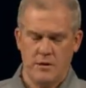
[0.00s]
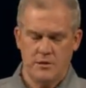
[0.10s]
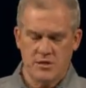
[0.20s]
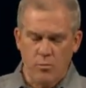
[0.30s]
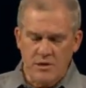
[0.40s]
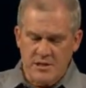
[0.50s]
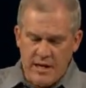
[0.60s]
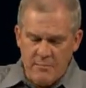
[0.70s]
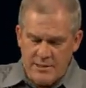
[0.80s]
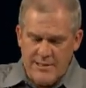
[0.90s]
Someone
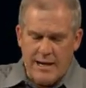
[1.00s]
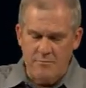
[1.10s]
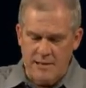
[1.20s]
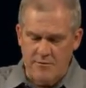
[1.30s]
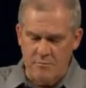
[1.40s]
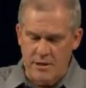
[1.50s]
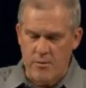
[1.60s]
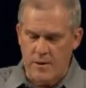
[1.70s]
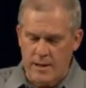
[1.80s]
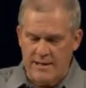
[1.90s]
came and got me in the middle of
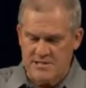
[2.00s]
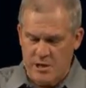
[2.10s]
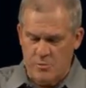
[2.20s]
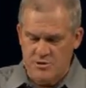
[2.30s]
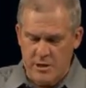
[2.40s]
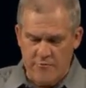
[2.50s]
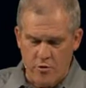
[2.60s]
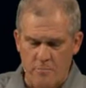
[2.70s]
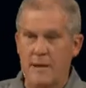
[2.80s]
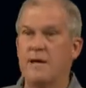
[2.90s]
the night to help deliver
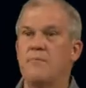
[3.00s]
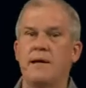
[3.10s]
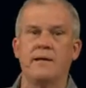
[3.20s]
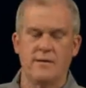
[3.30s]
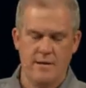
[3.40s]
a baby.